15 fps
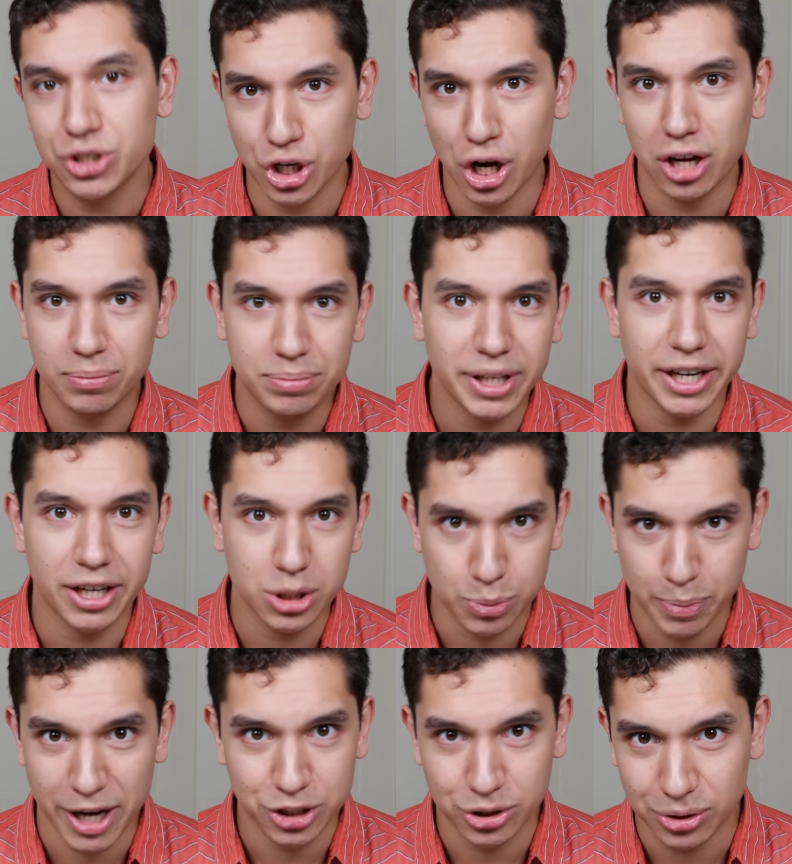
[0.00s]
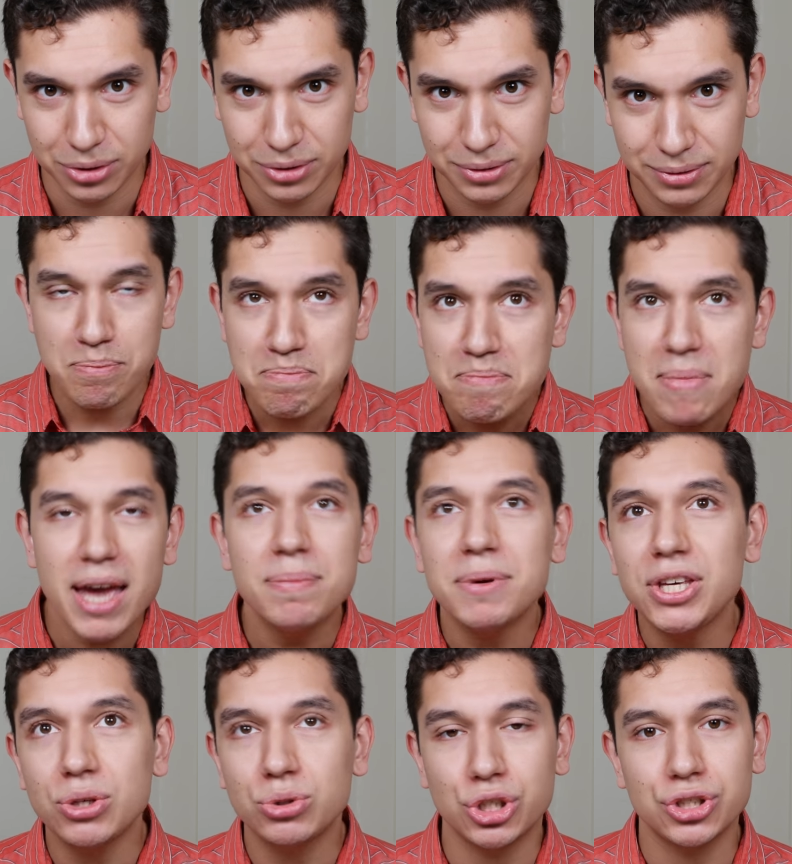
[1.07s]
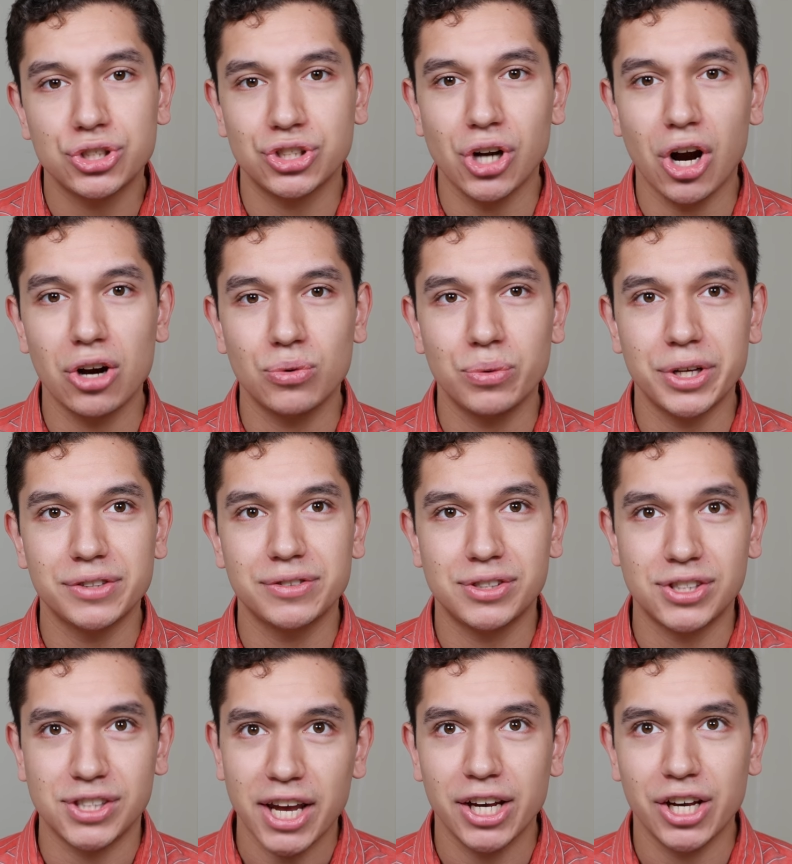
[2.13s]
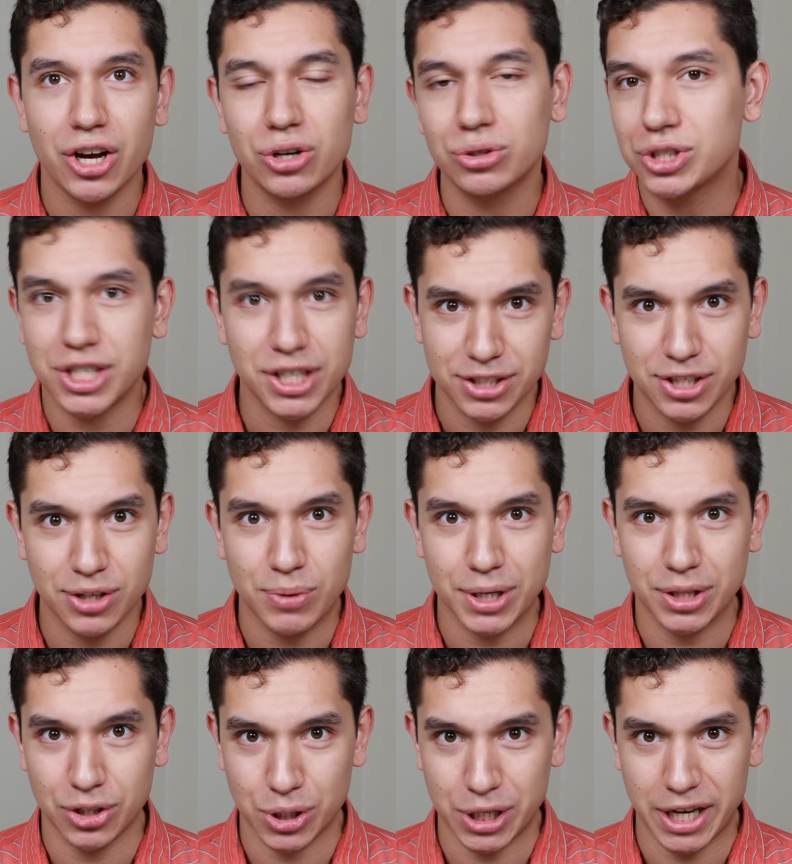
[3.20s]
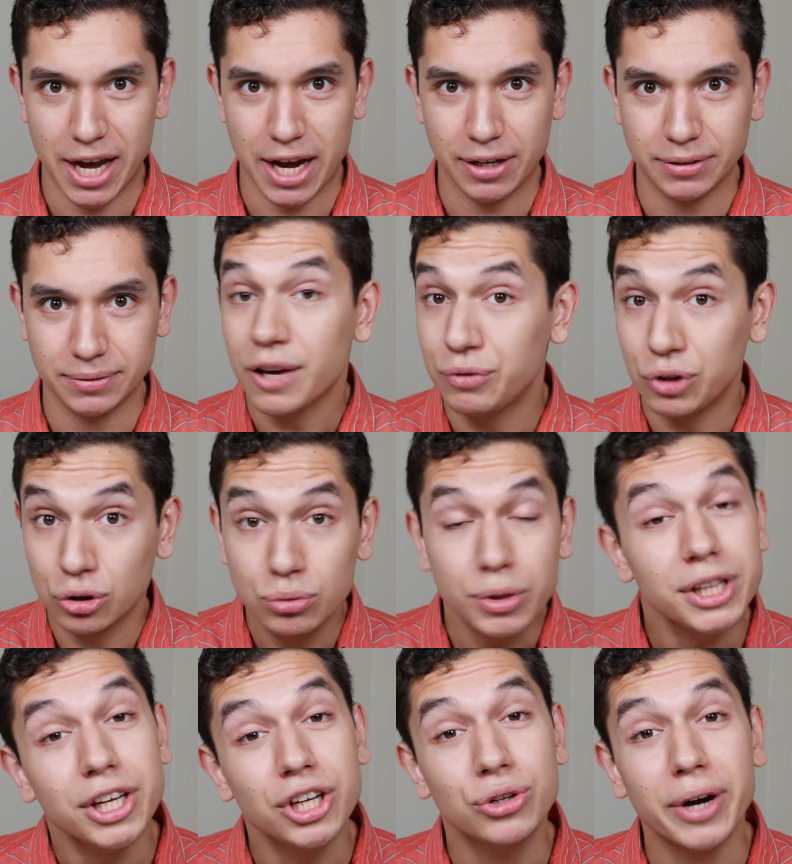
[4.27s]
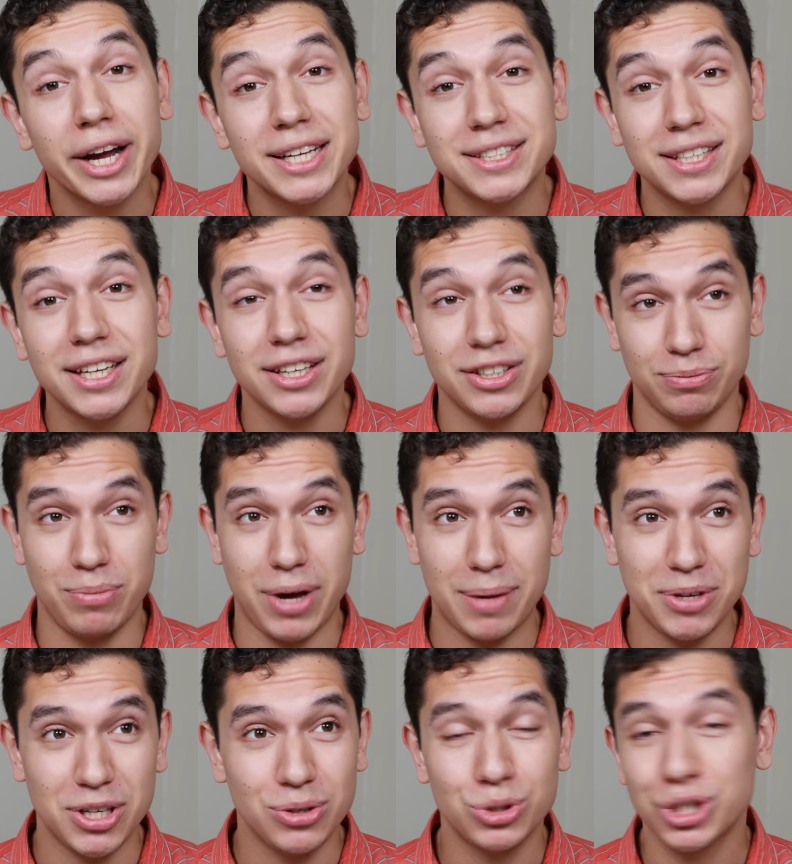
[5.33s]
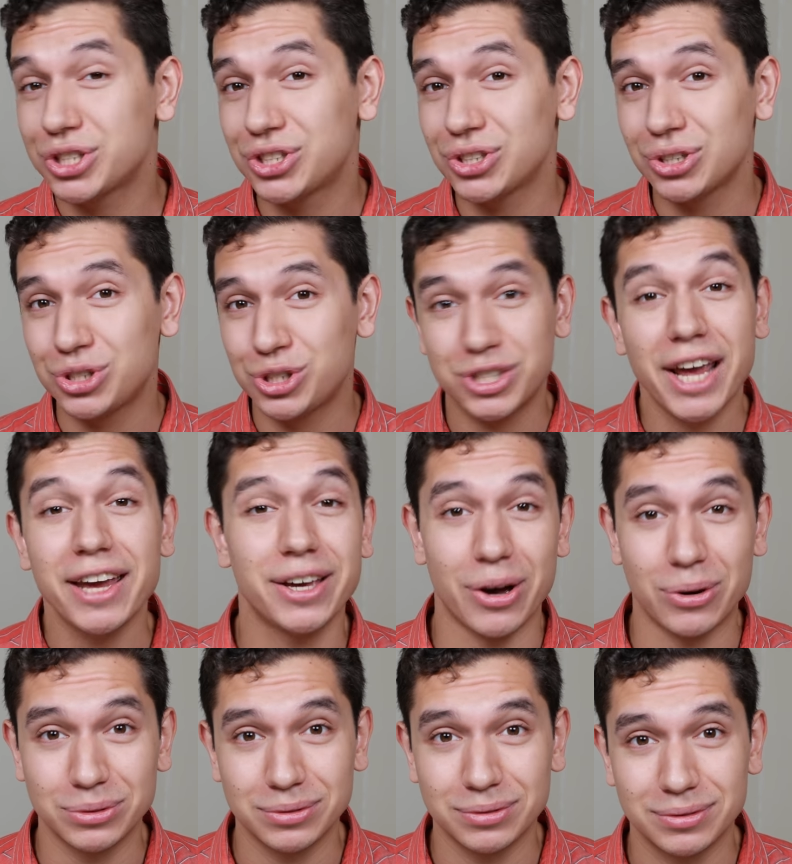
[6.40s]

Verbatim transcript: John Player Special. Maybe you should start with Seiko 6138. If you're really crazy, maybe you just search Seiko.